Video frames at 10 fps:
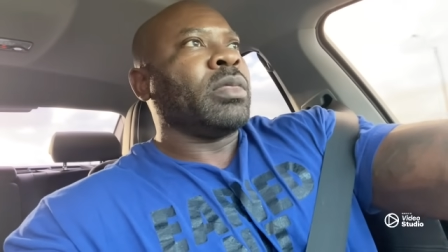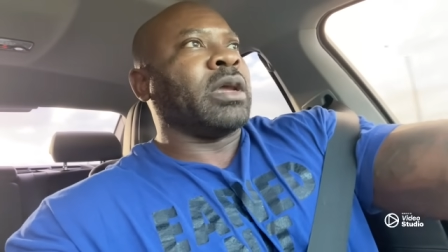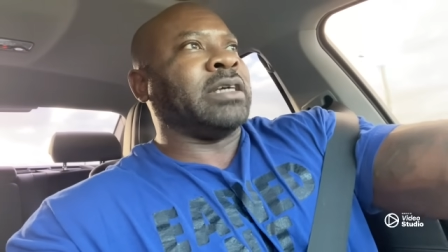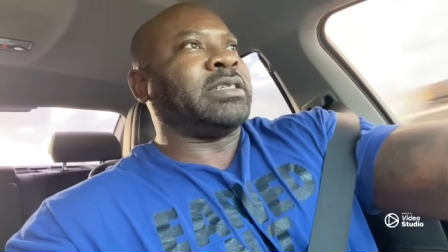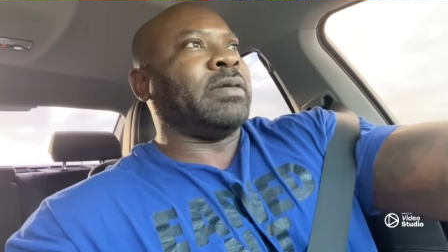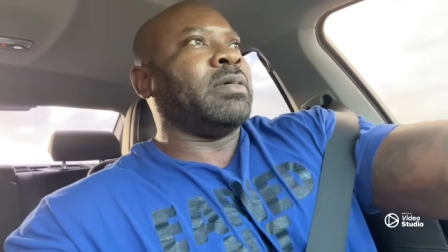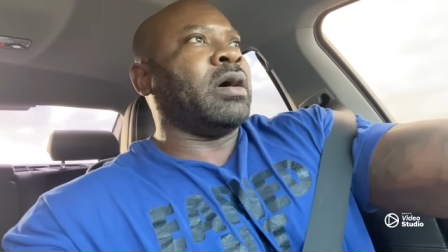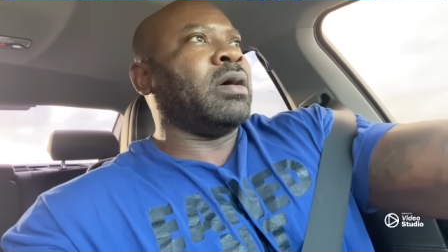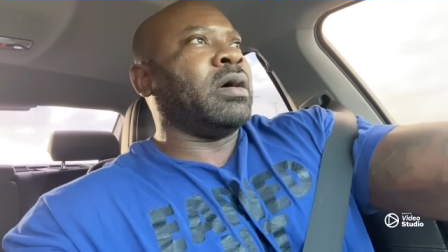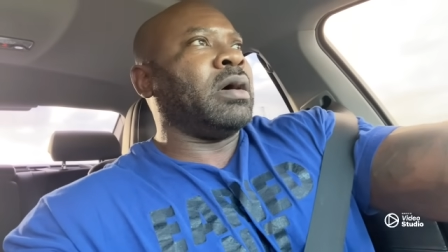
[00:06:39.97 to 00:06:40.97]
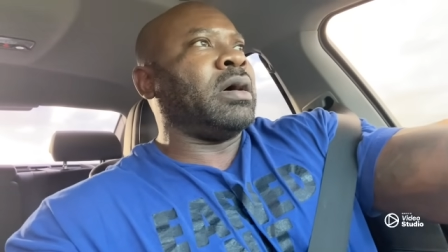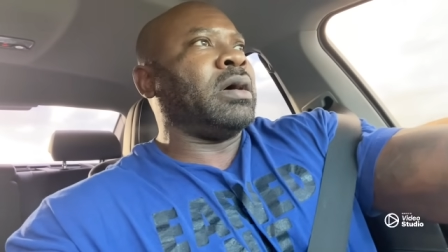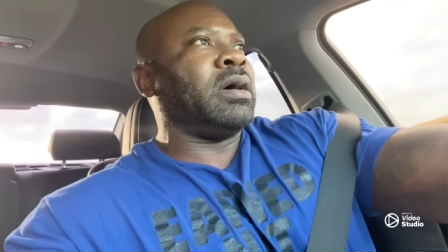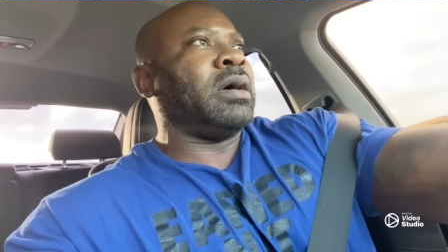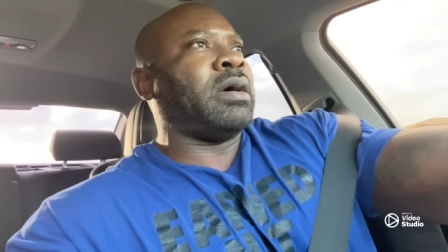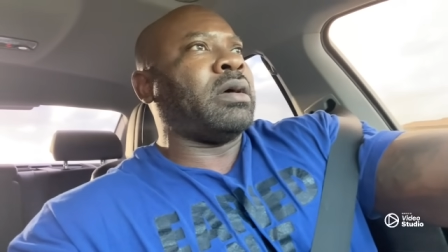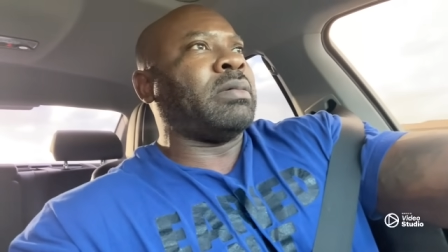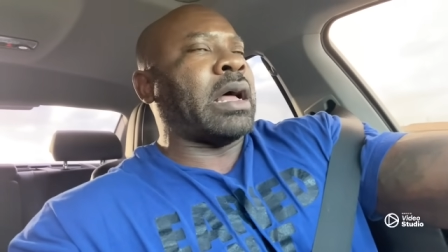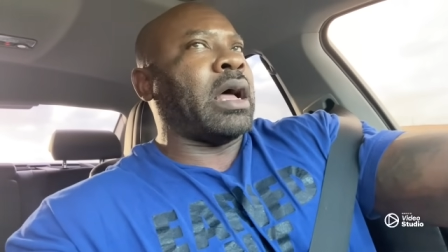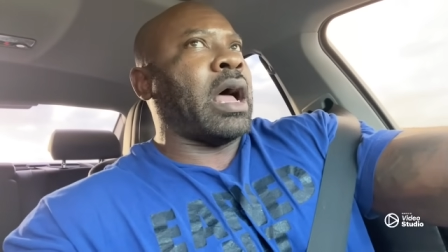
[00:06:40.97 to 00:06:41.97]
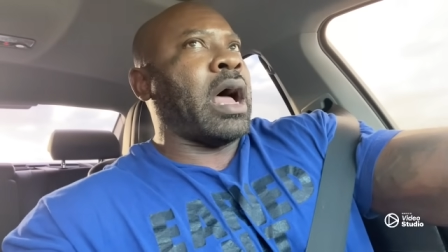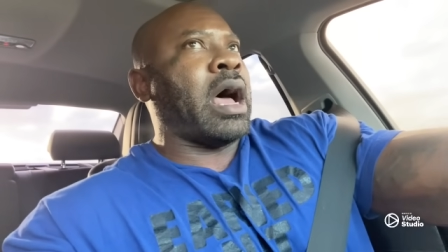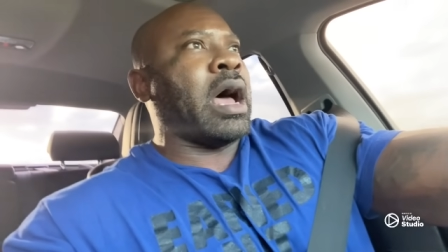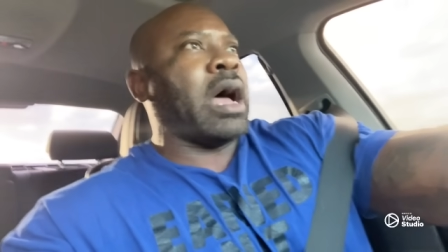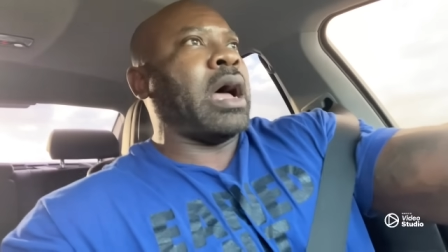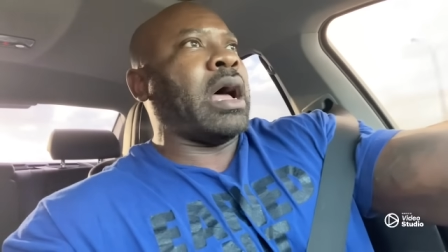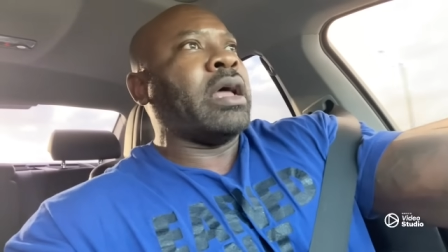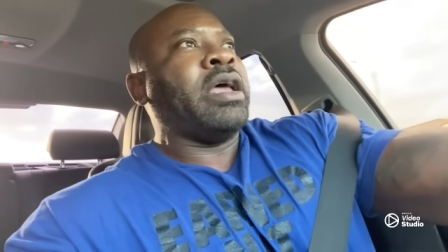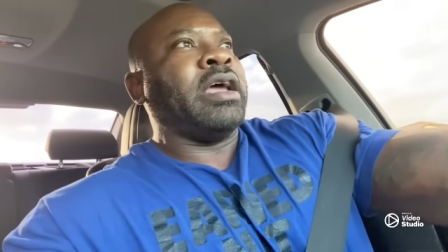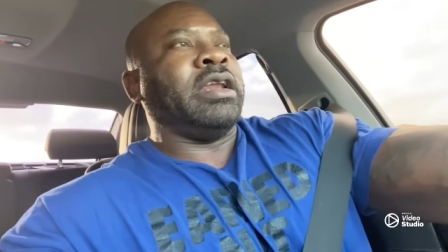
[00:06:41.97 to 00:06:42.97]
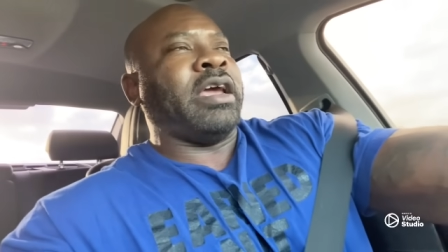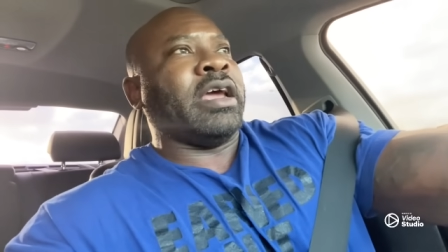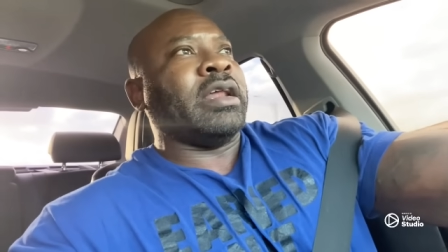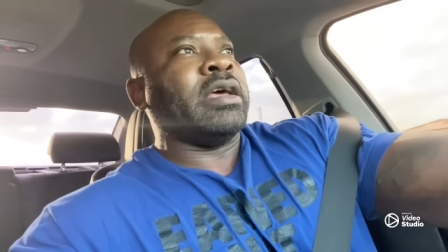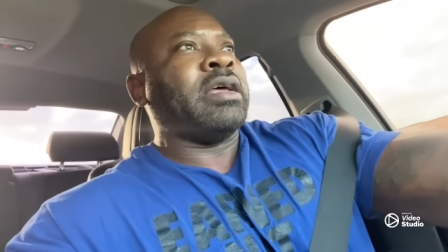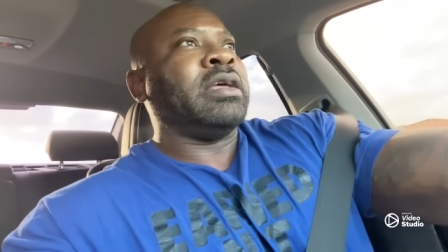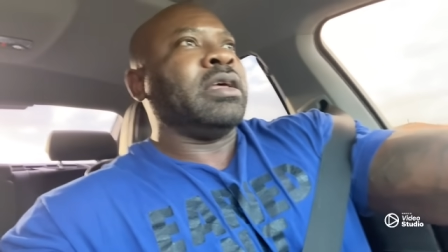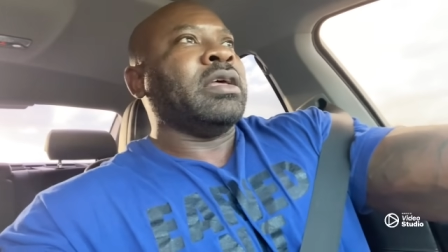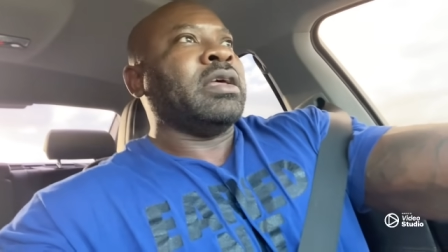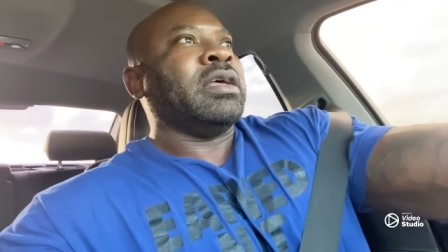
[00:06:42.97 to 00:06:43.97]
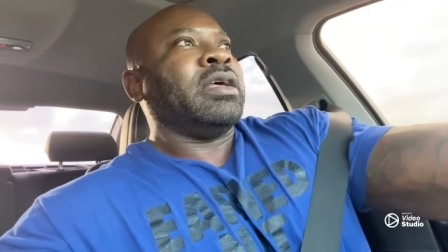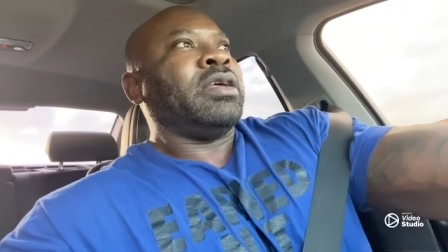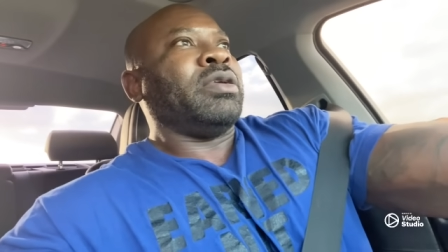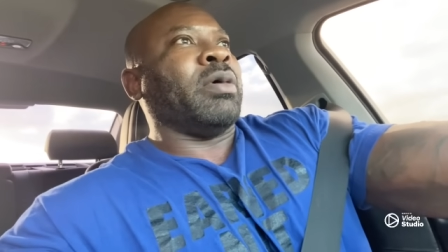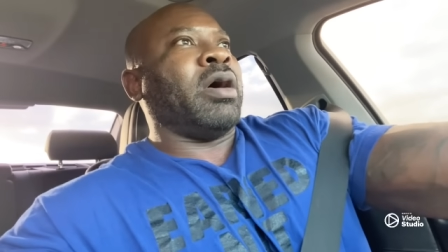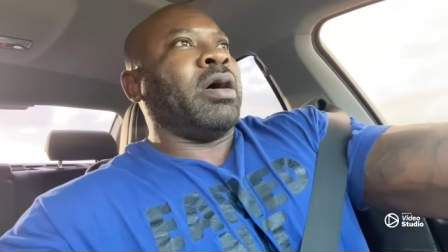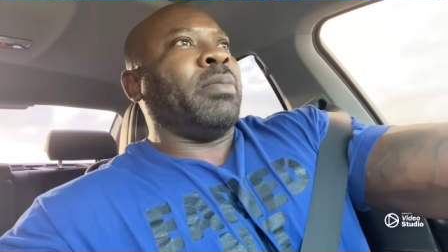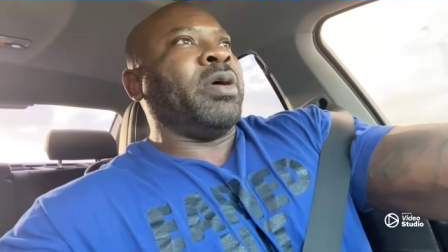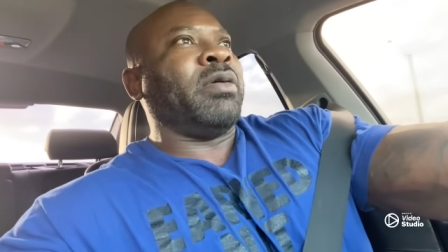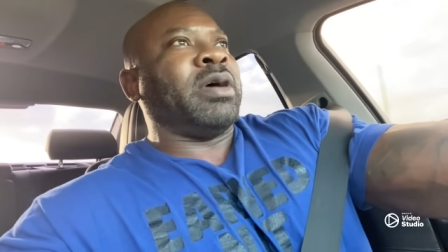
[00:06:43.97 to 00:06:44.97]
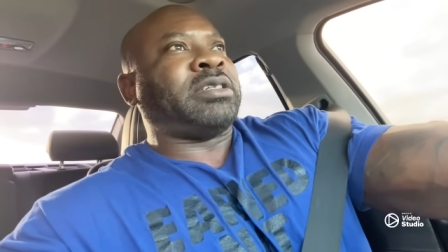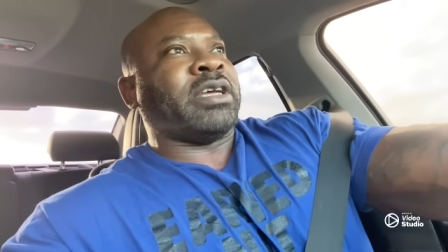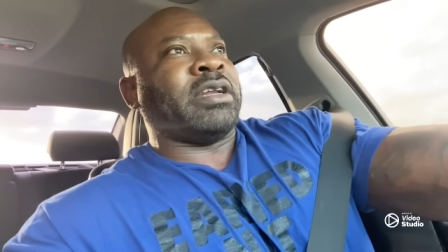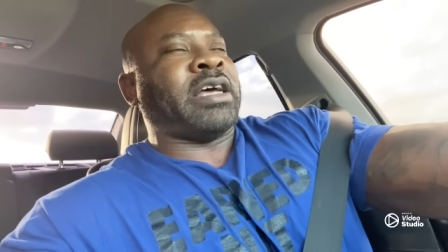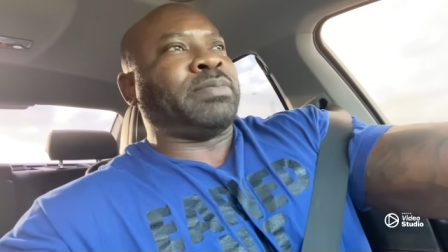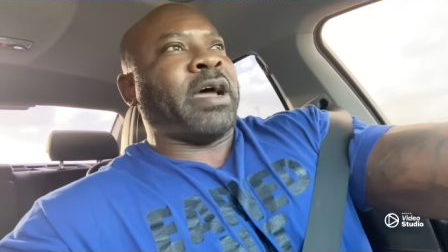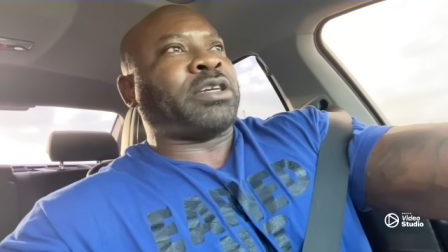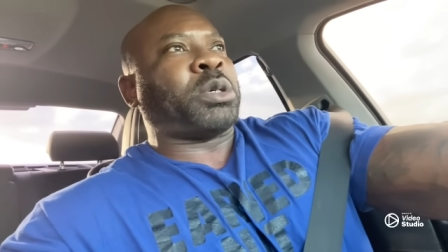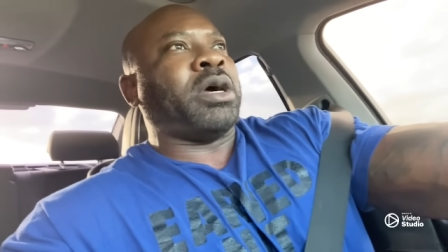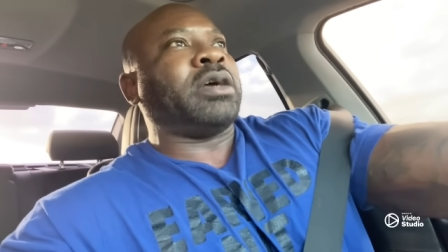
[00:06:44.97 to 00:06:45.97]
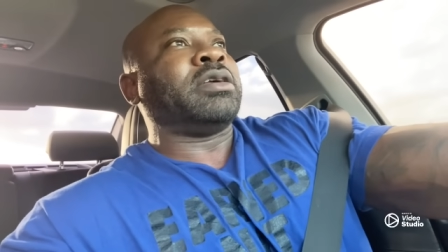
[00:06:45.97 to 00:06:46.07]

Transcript: I said, uh, uh, and then, uh, Midwest said, that's my truck.